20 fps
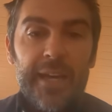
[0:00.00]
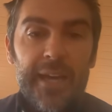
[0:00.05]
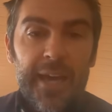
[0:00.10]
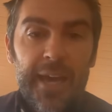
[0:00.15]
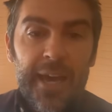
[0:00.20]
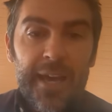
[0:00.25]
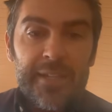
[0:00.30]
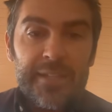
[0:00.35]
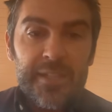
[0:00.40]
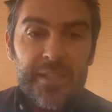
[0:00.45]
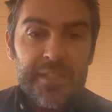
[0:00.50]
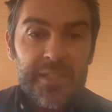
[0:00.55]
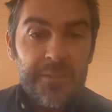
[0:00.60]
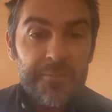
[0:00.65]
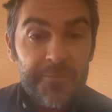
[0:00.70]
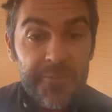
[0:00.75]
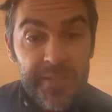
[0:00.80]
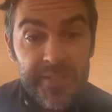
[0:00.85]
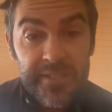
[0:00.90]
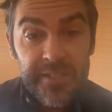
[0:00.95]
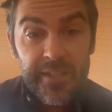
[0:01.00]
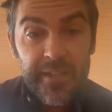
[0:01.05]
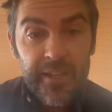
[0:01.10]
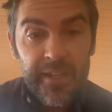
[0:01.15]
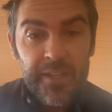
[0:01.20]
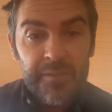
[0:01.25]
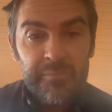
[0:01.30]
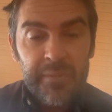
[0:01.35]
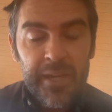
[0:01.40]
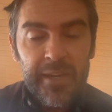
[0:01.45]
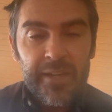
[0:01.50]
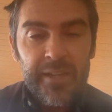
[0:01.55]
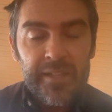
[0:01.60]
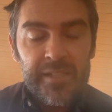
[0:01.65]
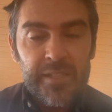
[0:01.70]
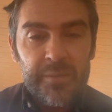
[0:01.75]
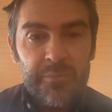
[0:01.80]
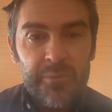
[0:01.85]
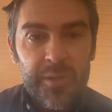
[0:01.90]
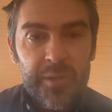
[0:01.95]
as a sophisticated
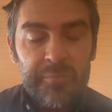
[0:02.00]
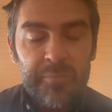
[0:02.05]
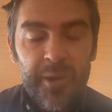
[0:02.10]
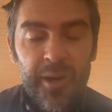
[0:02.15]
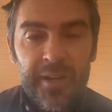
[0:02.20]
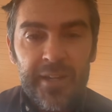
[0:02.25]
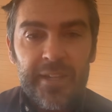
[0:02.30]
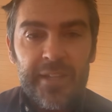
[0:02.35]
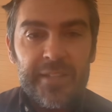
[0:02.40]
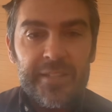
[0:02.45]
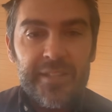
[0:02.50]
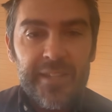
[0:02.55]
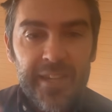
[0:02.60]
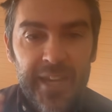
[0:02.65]
mechanism where the body is